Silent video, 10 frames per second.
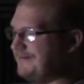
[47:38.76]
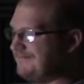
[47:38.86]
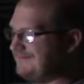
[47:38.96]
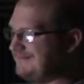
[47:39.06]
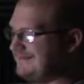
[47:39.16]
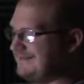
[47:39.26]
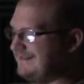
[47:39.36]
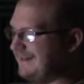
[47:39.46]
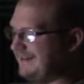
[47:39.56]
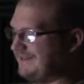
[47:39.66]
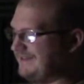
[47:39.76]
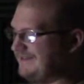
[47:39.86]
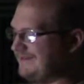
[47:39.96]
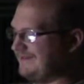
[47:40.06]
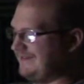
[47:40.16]
crazy. Like the,
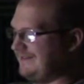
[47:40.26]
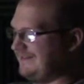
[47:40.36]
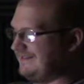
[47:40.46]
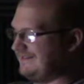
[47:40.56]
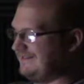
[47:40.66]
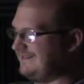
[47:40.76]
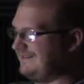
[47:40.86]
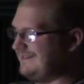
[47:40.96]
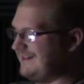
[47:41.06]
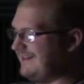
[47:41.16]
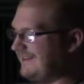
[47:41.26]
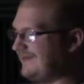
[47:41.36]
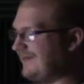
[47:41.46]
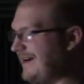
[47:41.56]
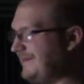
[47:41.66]
the, uh, and like
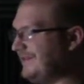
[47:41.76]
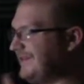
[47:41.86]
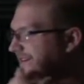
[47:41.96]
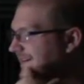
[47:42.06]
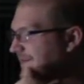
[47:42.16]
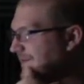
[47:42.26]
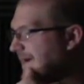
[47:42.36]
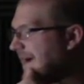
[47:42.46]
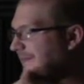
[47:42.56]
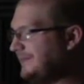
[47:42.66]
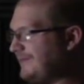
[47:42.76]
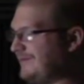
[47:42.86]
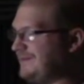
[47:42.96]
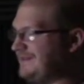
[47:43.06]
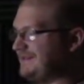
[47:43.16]
I'm looking at the map
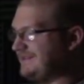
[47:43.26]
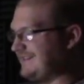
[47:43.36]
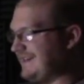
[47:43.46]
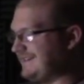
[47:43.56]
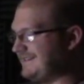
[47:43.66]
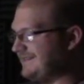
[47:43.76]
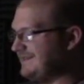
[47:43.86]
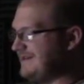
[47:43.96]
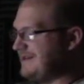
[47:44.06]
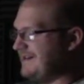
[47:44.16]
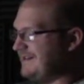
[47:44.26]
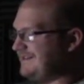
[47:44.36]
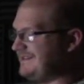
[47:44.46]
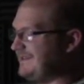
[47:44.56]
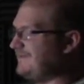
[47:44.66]
where this is at. It's like, it
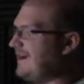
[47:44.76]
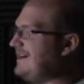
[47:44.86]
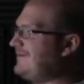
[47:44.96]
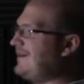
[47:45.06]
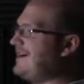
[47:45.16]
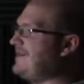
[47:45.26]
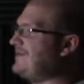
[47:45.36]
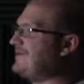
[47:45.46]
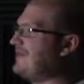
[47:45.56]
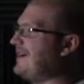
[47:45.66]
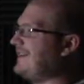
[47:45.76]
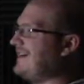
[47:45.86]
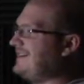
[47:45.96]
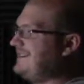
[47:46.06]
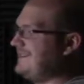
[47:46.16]
doesn't. Even, why? Why are you creating
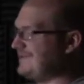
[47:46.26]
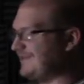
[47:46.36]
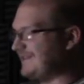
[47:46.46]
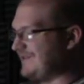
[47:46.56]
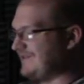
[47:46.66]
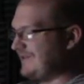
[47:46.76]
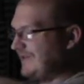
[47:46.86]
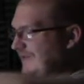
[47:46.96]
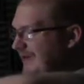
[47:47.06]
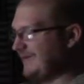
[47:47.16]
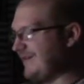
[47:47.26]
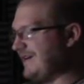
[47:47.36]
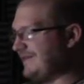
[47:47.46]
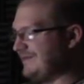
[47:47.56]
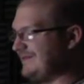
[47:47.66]
that detour that goes all the way
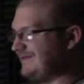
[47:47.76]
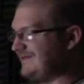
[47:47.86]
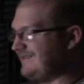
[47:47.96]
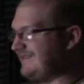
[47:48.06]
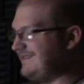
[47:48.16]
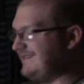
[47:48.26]
around when they're like,